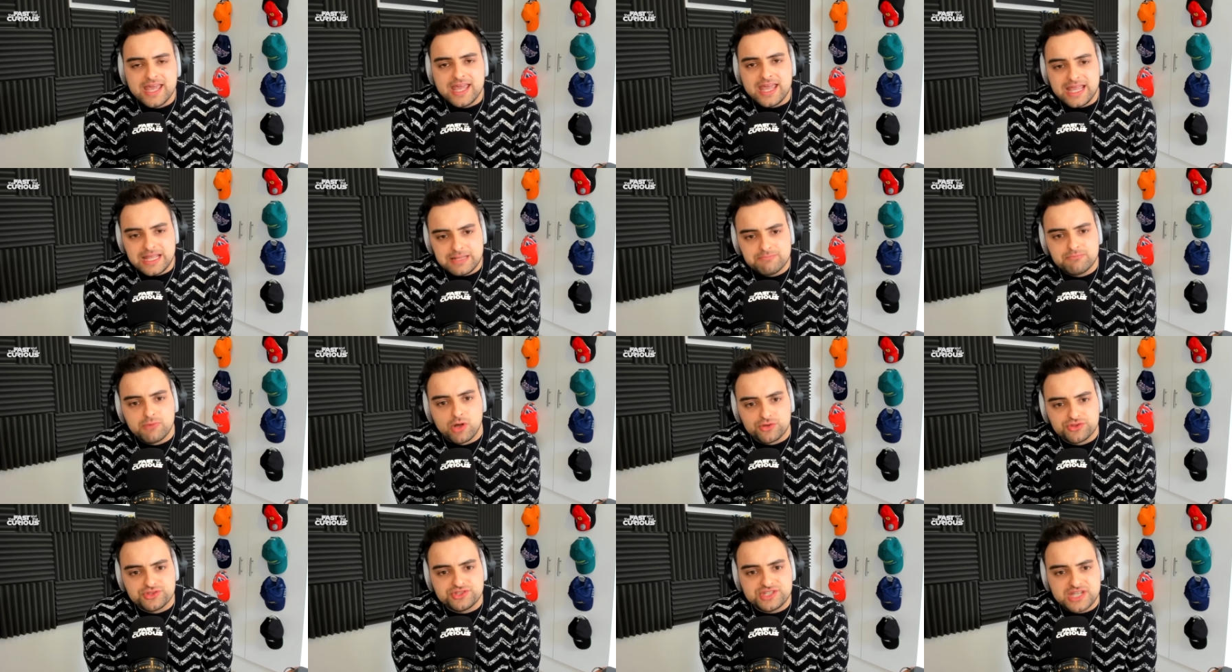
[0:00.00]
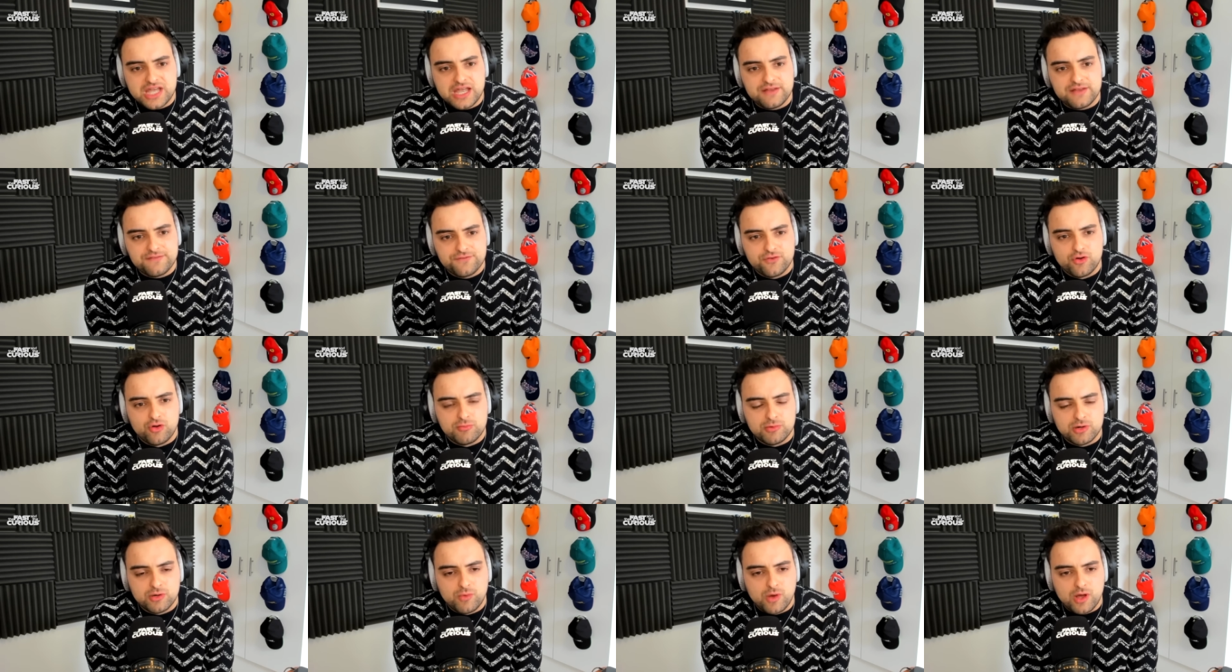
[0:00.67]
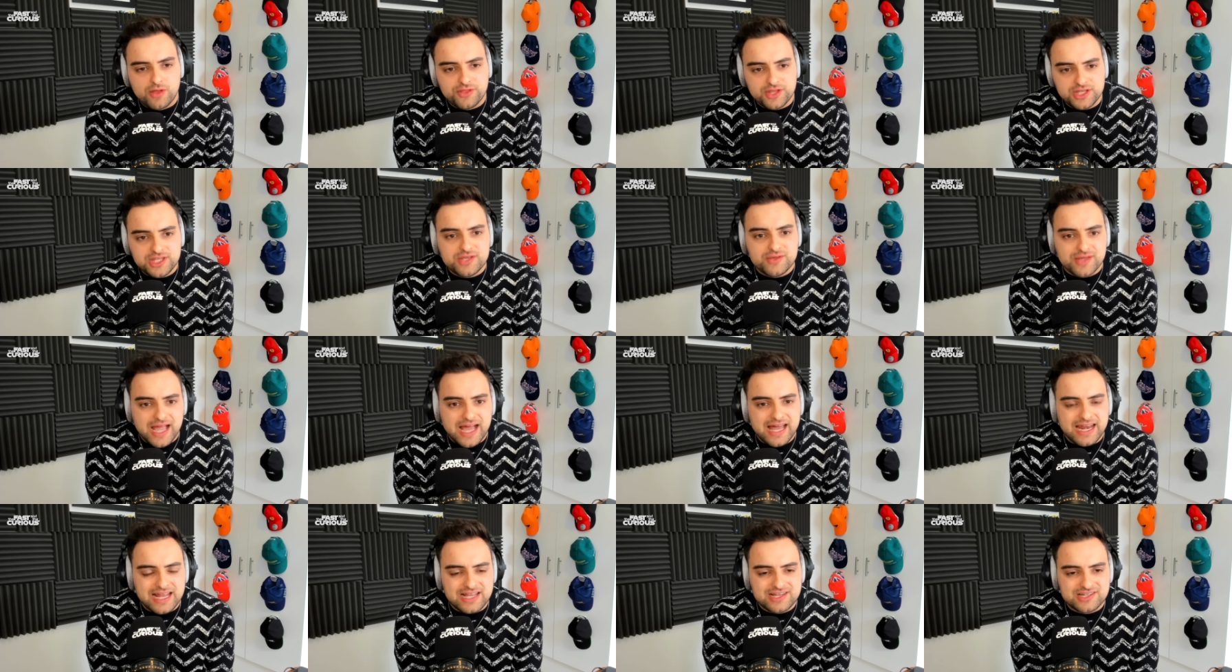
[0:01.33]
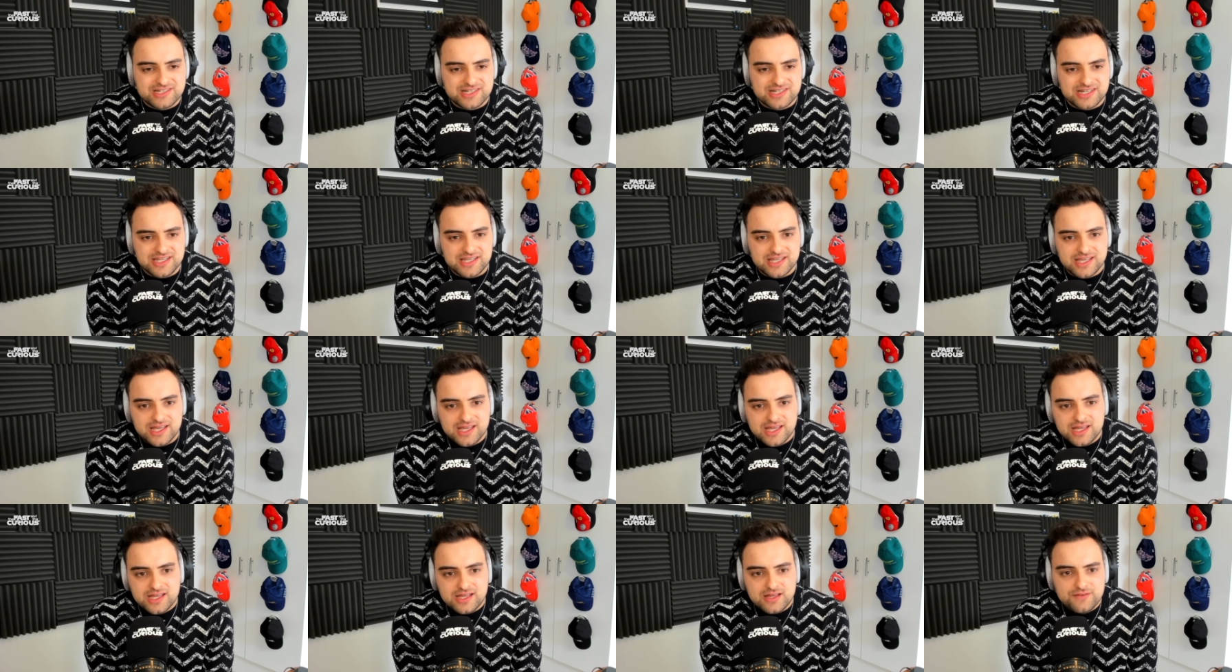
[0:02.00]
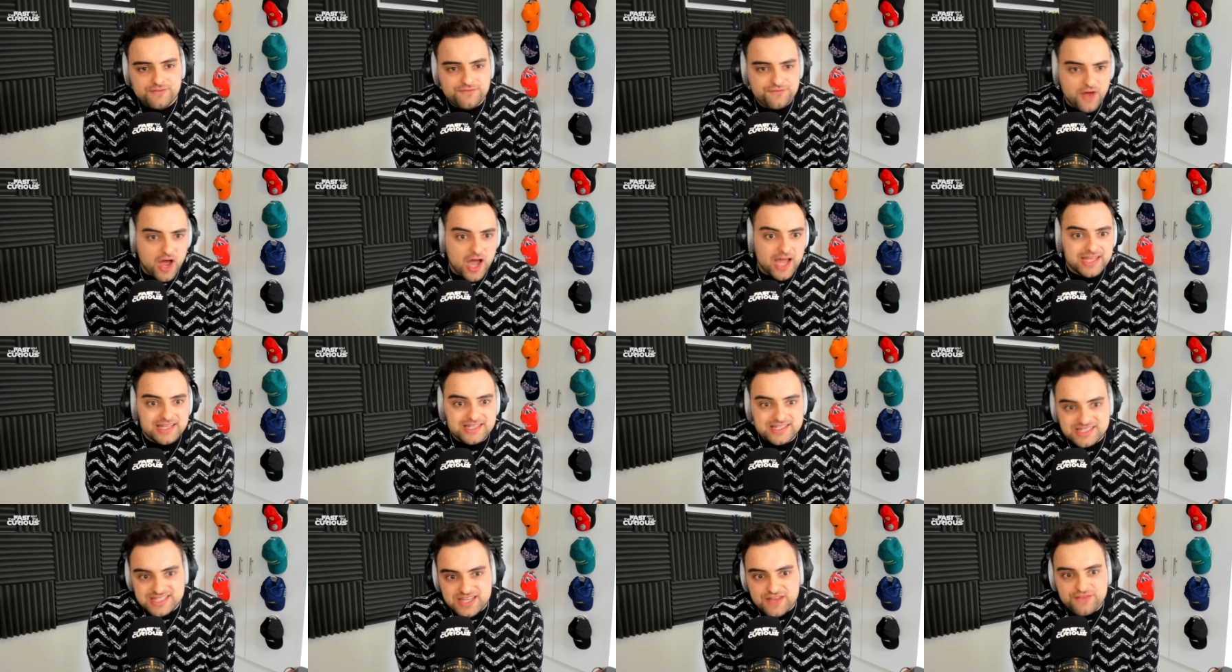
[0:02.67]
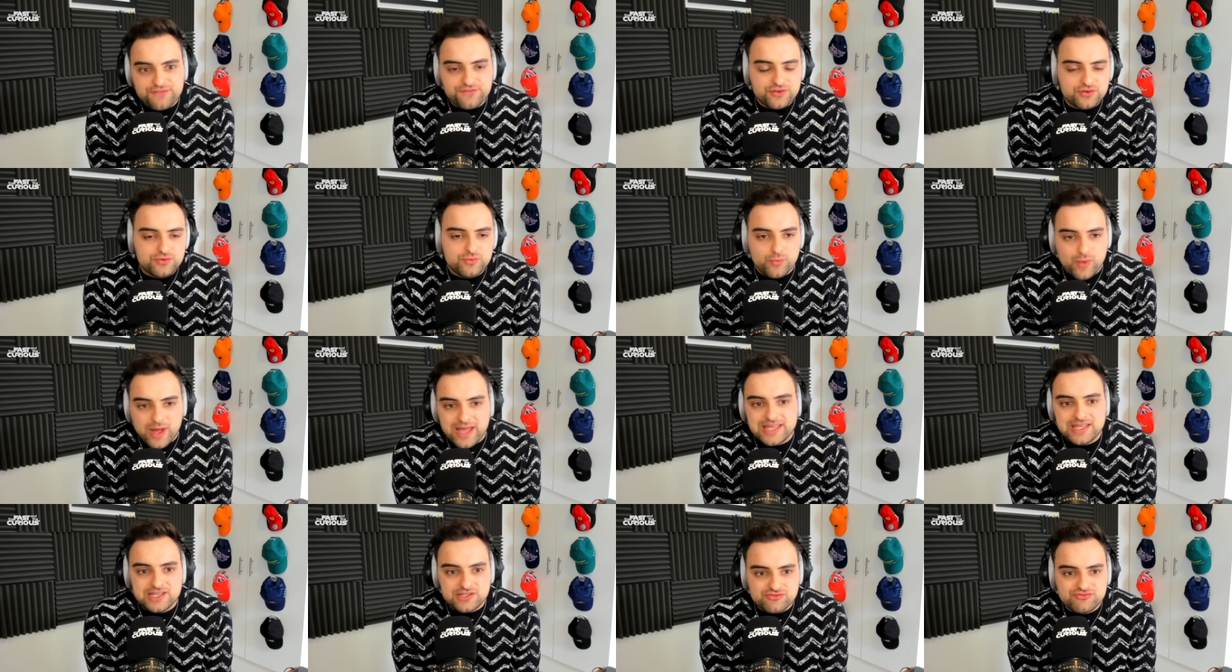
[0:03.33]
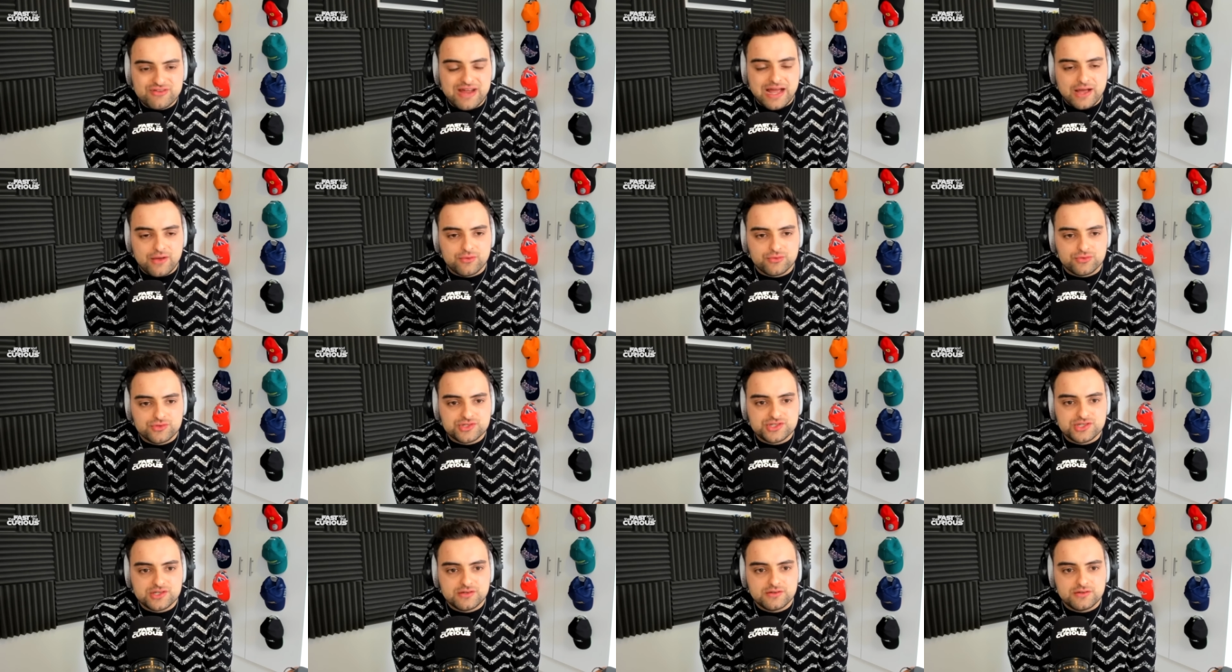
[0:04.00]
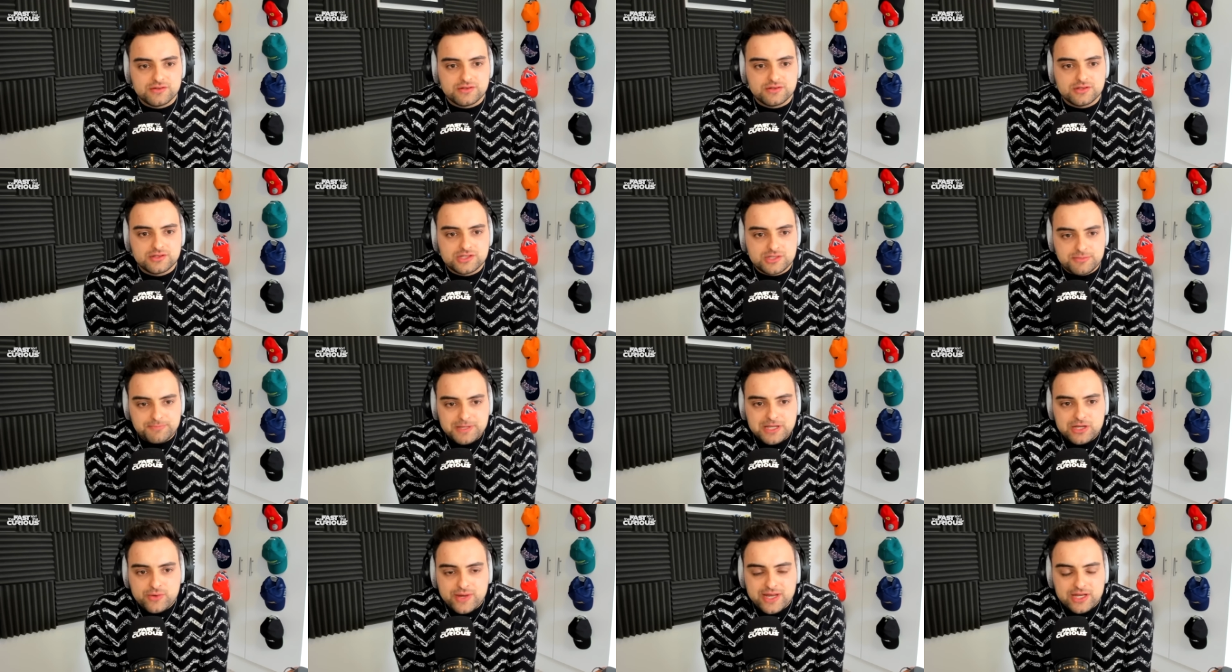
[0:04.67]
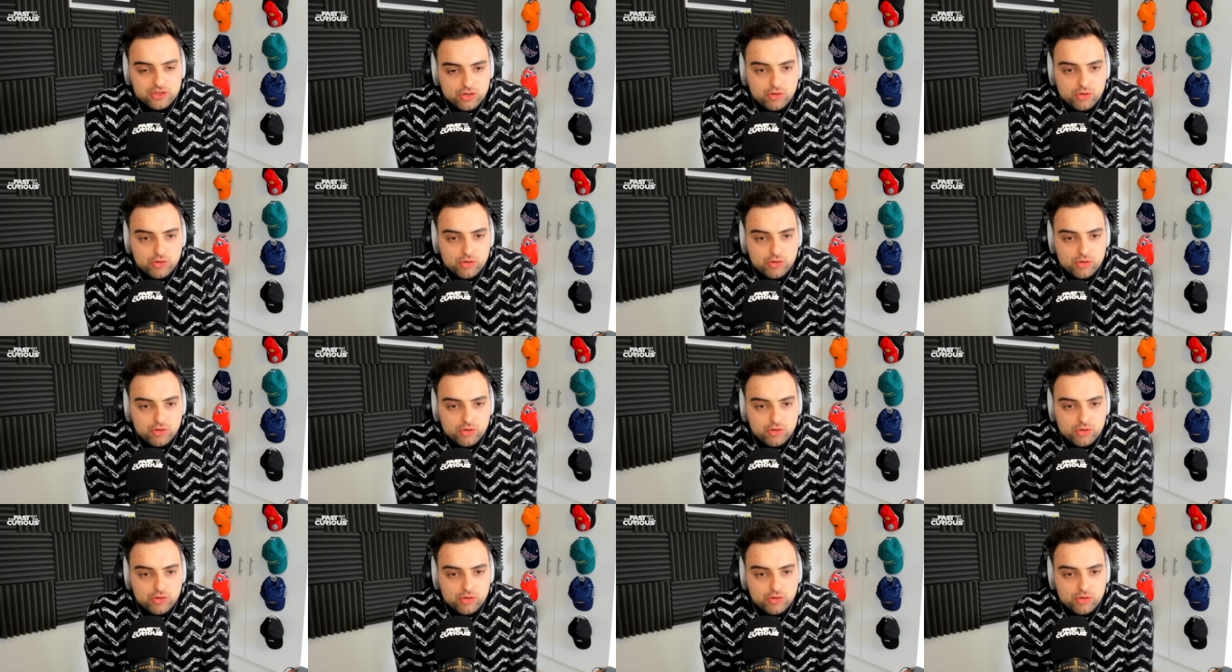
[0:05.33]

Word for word: in modern day Formula One, that you can actually find different ways round to be quick.